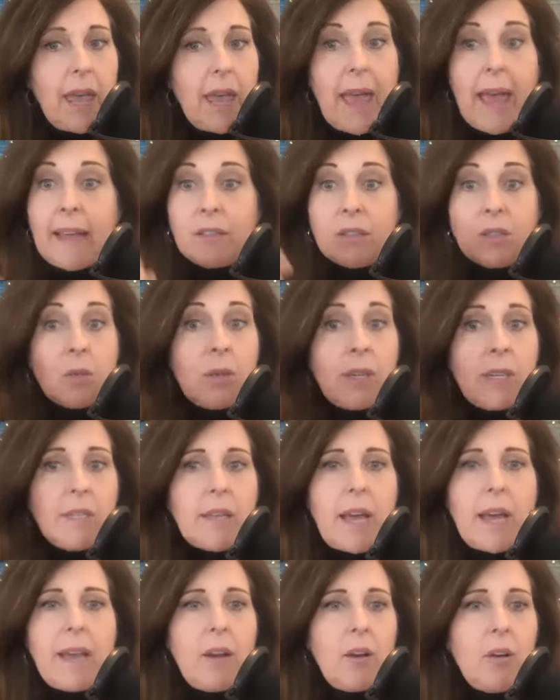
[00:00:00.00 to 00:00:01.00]
And so
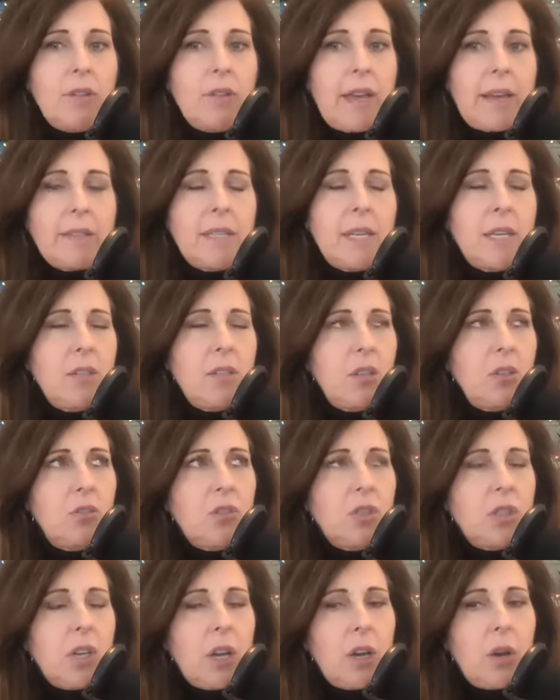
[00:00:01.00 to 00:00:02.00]
I heard that 10
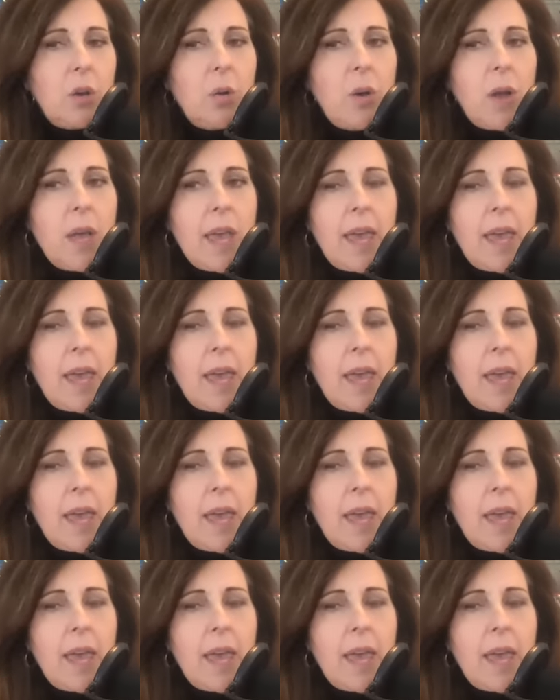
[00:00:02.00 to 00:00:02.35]
years ago.